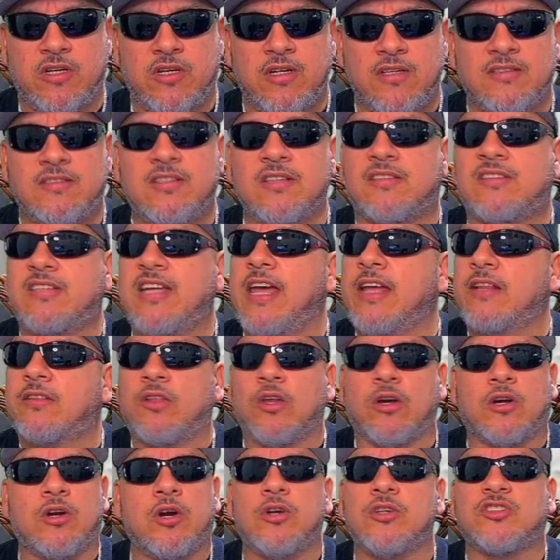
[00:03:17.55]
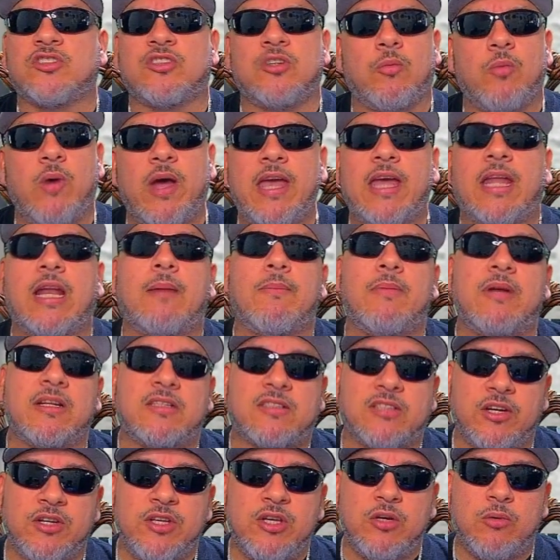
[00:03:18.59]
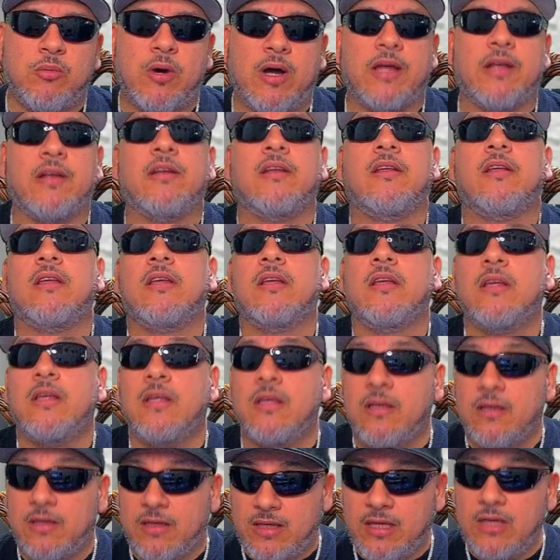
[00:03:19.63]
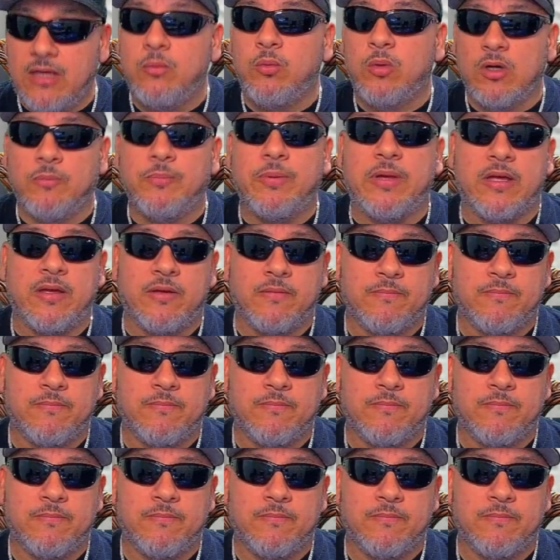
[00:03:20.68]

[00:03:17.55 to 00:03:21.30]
to take the curse away, and I'm going to tell you what, he will be.